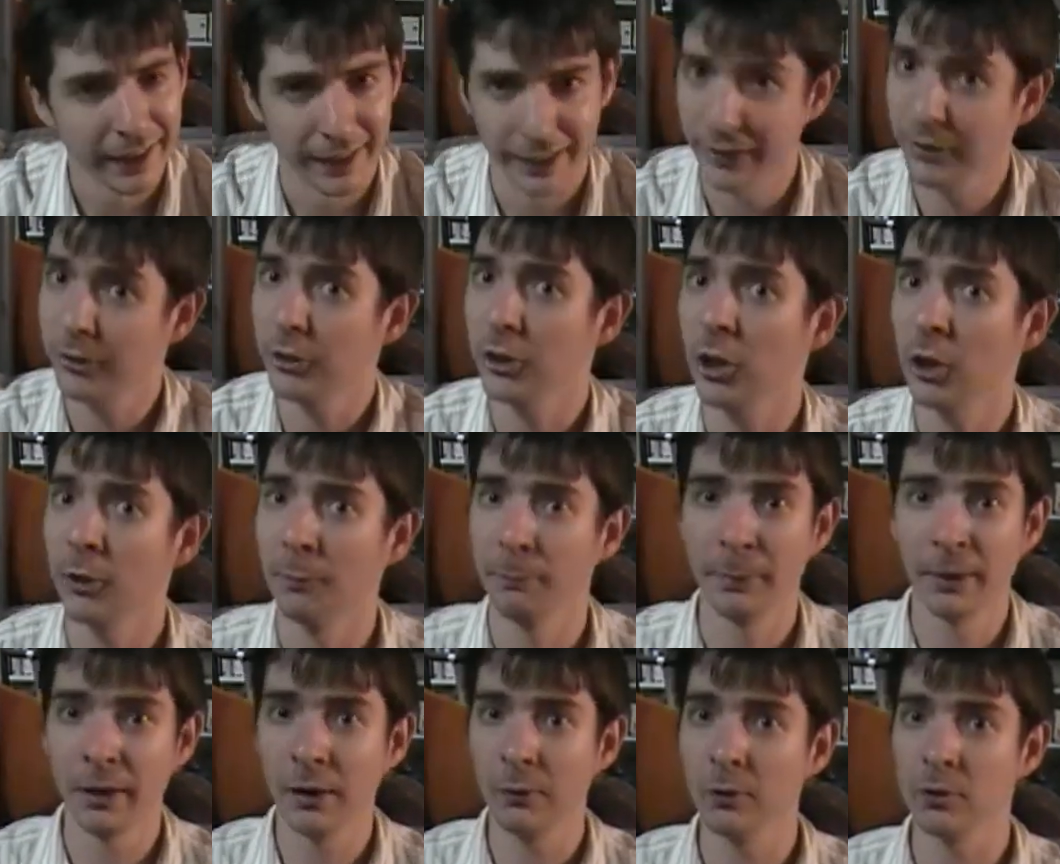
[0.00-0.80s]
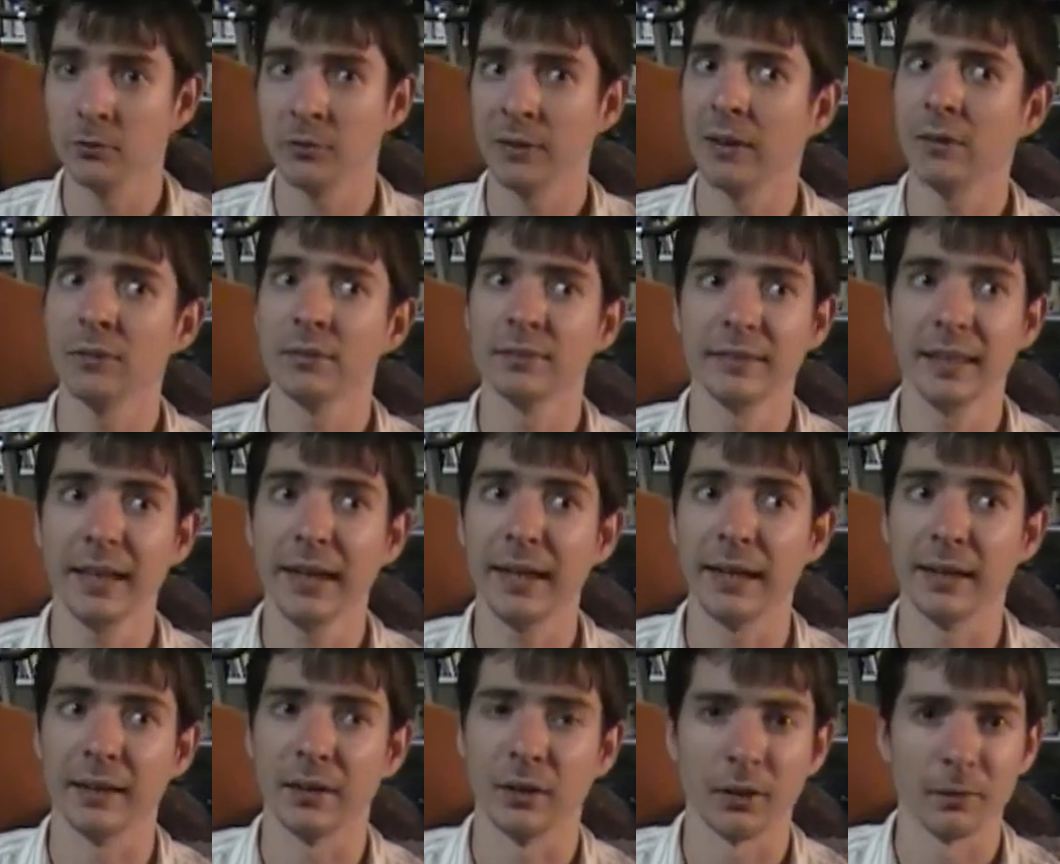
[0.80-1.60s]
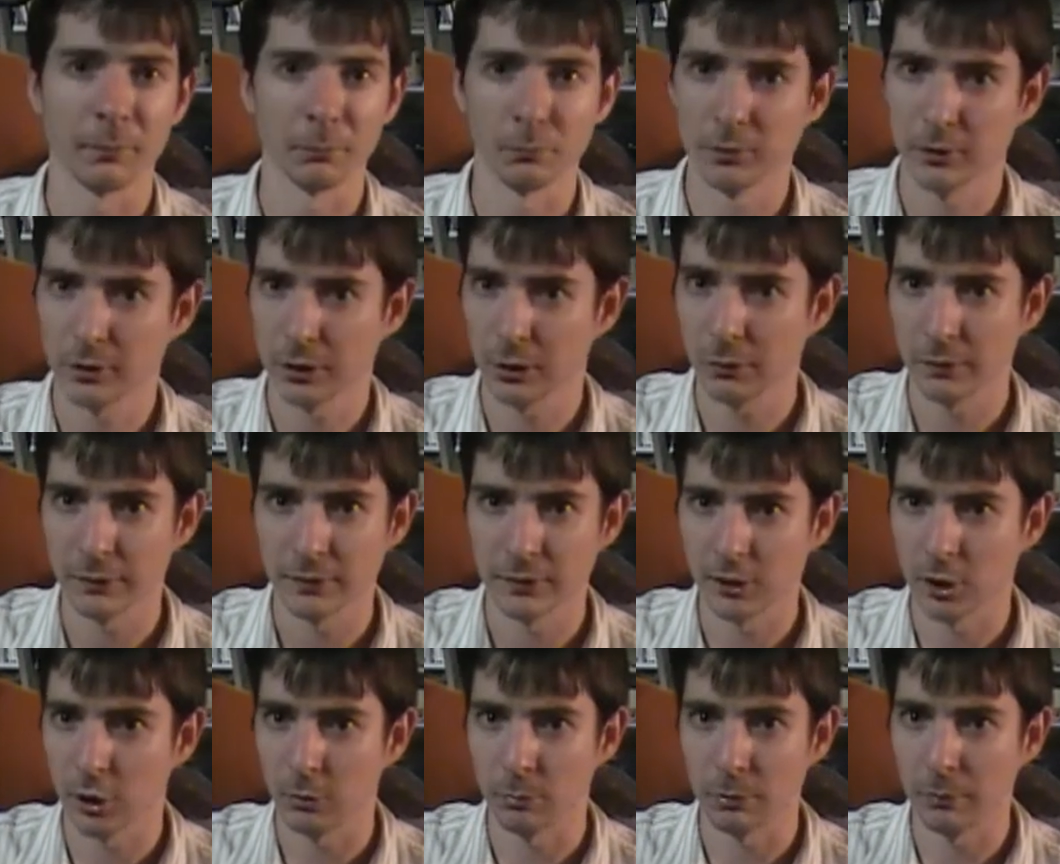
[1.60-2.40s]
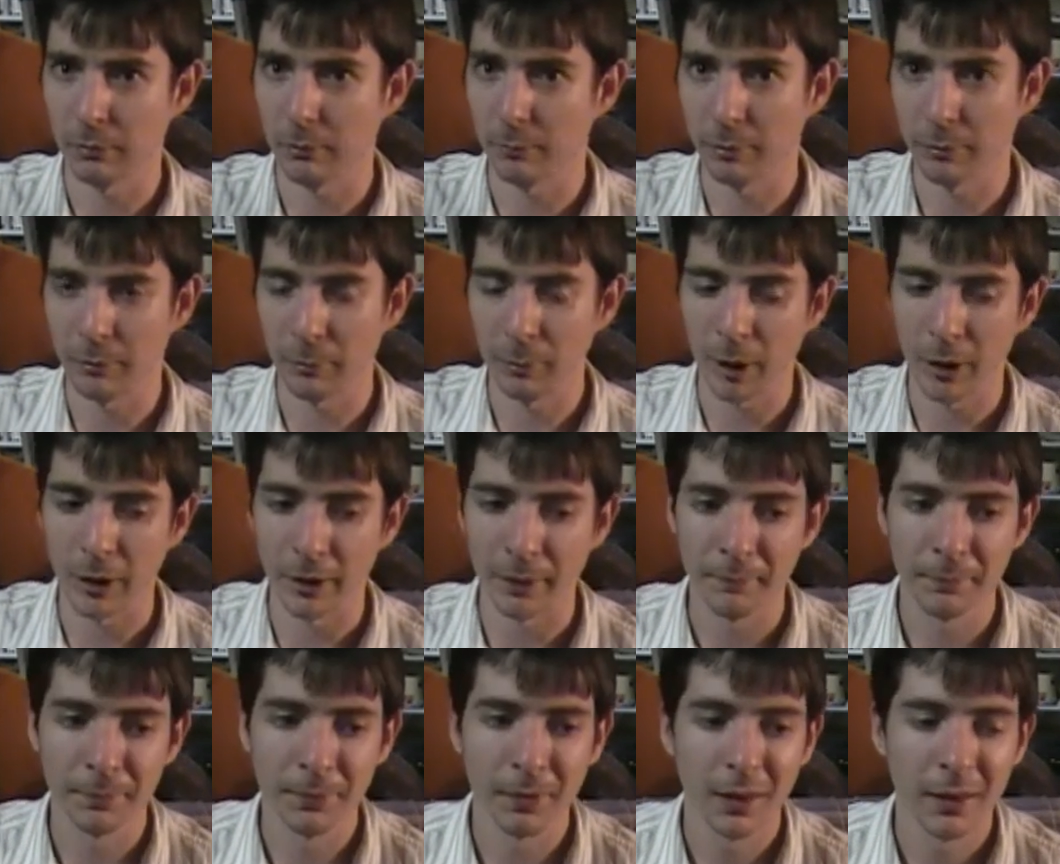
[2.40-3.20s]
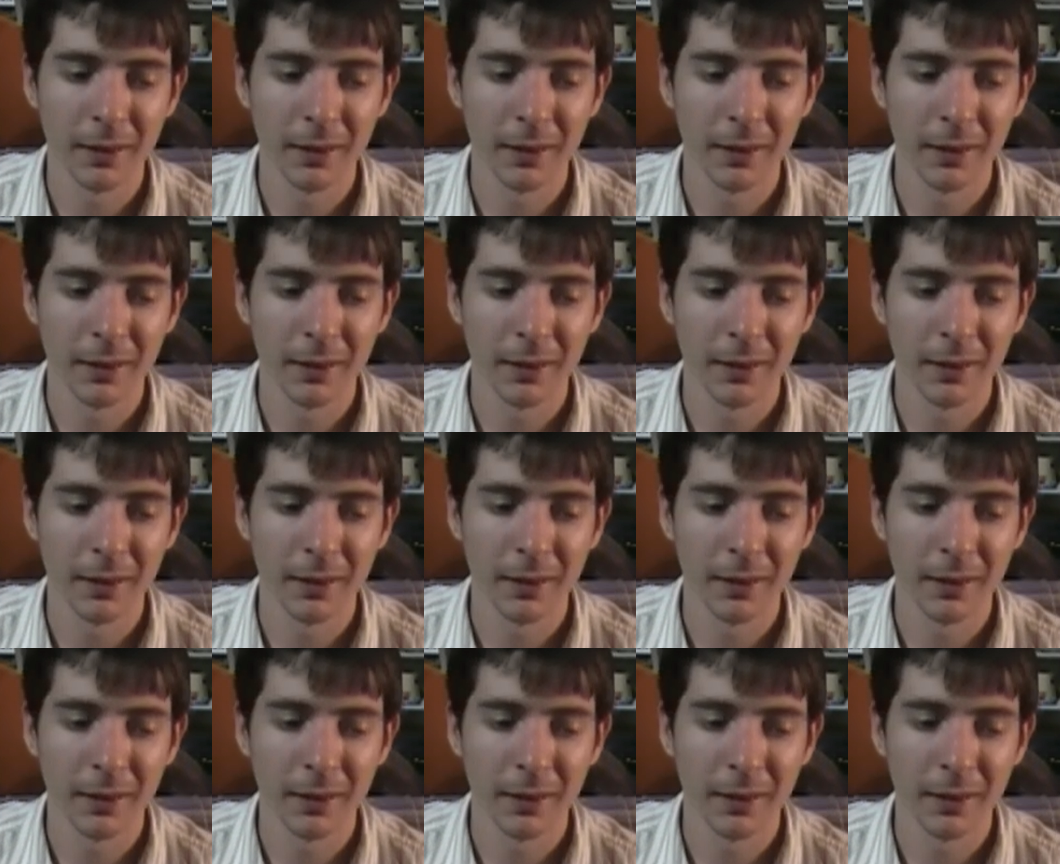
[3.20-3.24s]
Edgar Allan Poe was found dead on so-and-so, blah, blah, blah, blah, blah.